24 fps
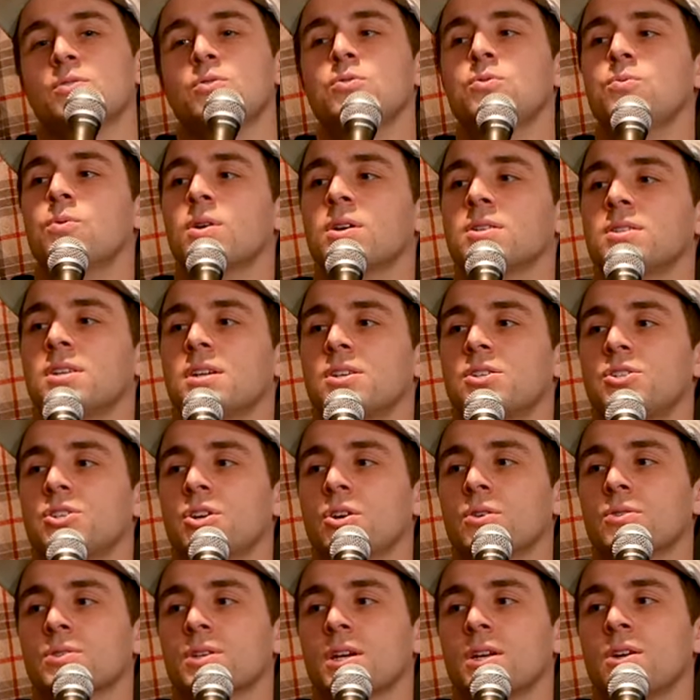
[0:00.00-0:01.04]
Who runs that
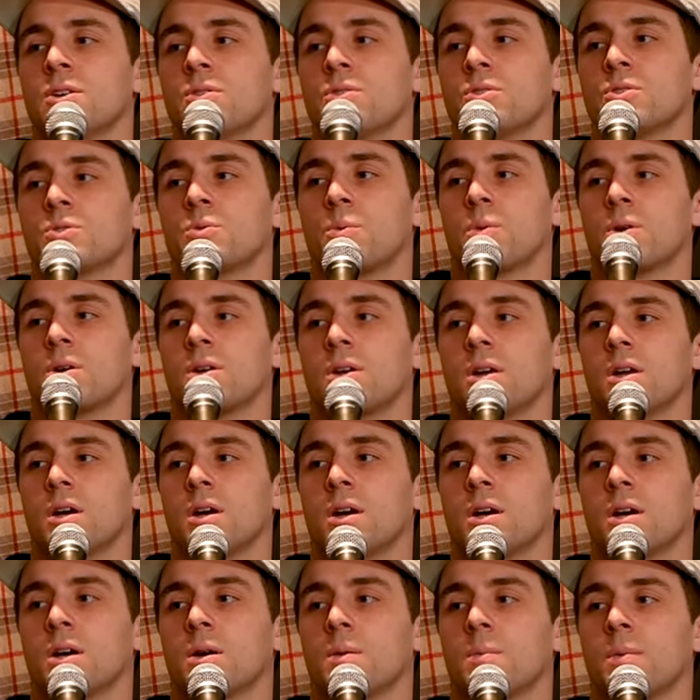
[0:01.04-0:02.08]
show? Because I know there's one,
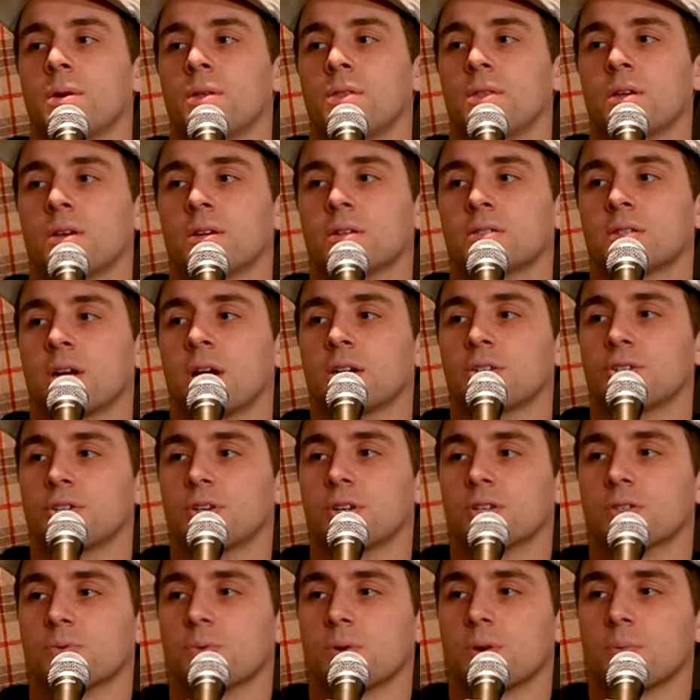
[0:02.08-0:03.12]
I think Sasha
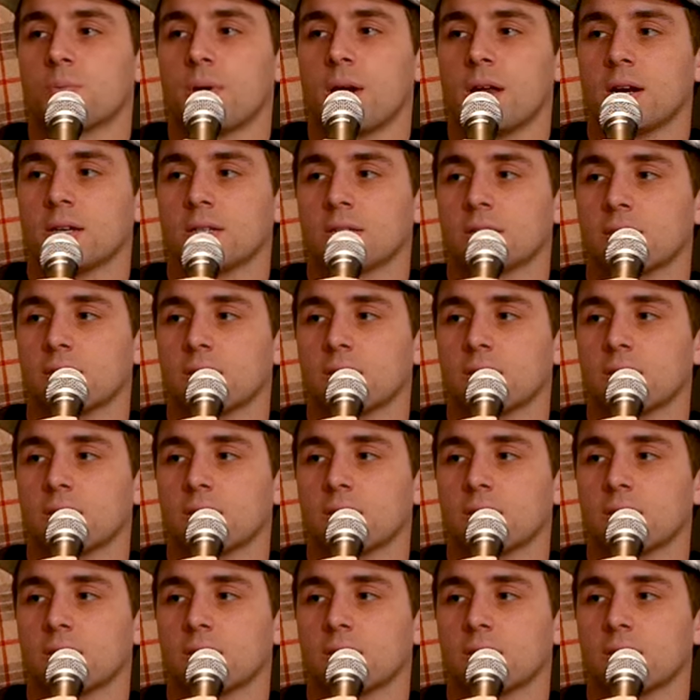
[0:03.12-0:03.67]
does one in Madison.